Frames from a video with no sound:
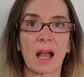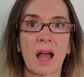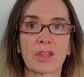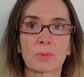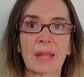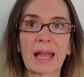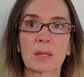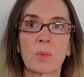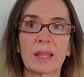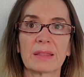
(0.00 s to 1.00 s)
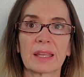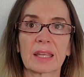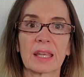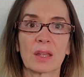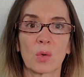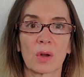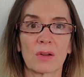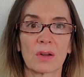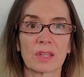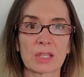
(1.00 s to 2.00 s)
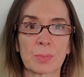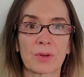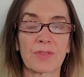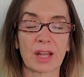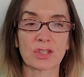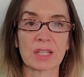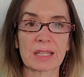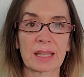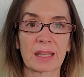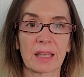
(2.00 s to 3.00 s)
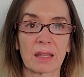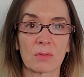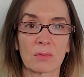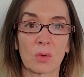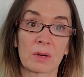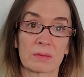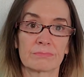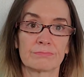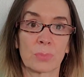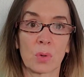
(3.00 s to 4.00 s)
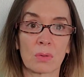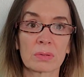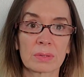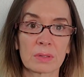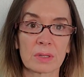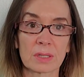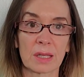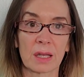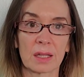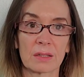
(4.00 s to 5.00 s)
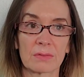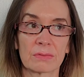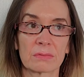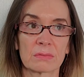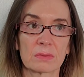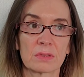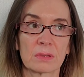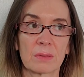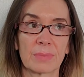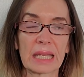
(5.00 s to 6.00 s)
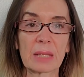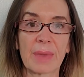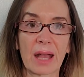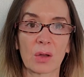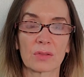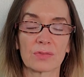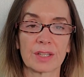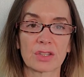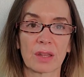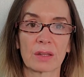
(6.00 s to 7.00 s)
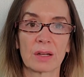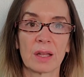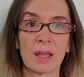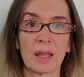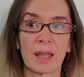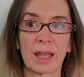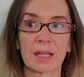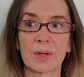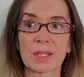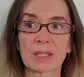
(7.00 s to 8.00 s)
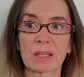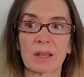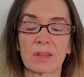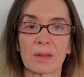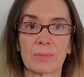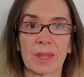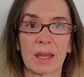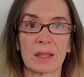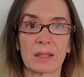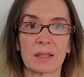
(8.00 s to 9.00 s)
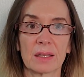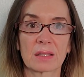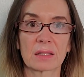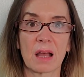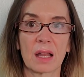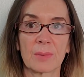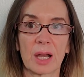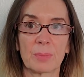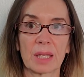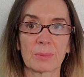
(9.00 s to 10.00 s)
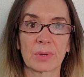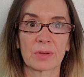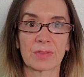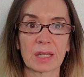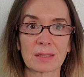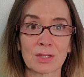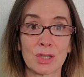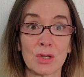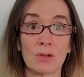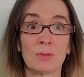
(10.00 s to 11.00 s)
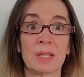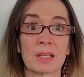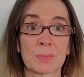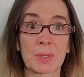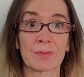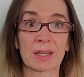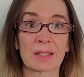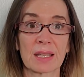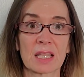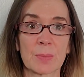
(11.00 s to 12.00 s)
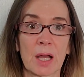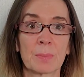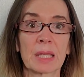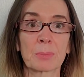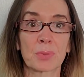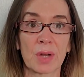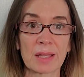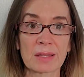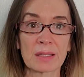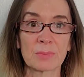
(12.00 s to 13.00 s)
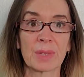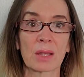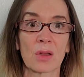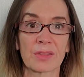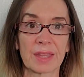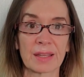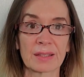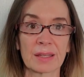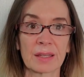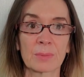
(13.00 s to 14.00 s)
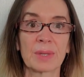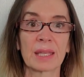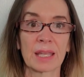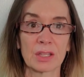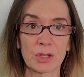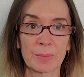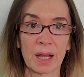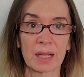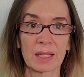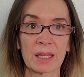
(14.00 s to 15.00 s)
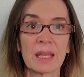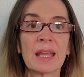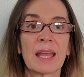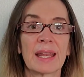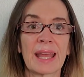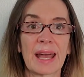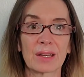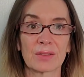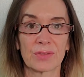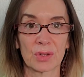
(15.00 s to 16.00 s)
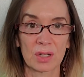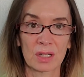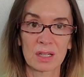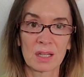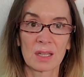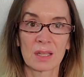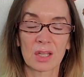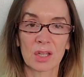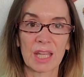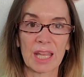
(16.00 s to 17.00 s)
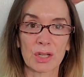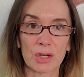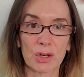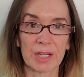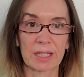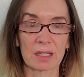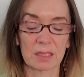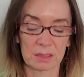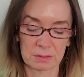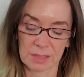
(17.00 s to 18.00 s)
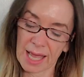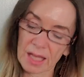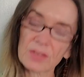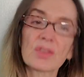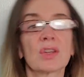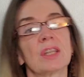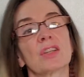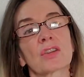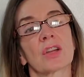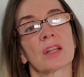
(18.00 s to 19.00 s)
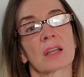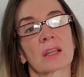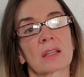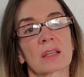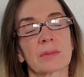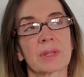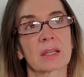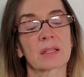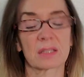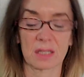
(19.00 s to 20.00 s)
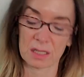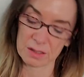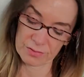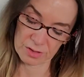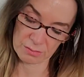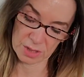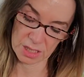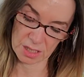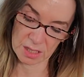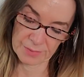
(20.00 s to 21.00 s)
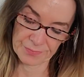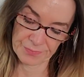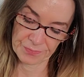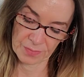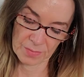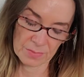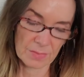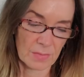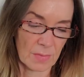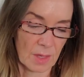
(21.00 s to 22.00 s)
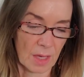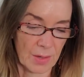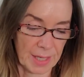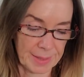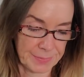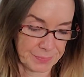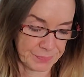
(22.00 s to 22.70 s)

either black and white thinking or this perfectionist thinking, or both, because they kind of piggyback off of each other. And I always tell them that it's not about being perfect. Nobody is perfect. It's about being present, being authentic, being in your body, and out of your inner critic. Out of your inner critic. Could be a good title for a book. All right.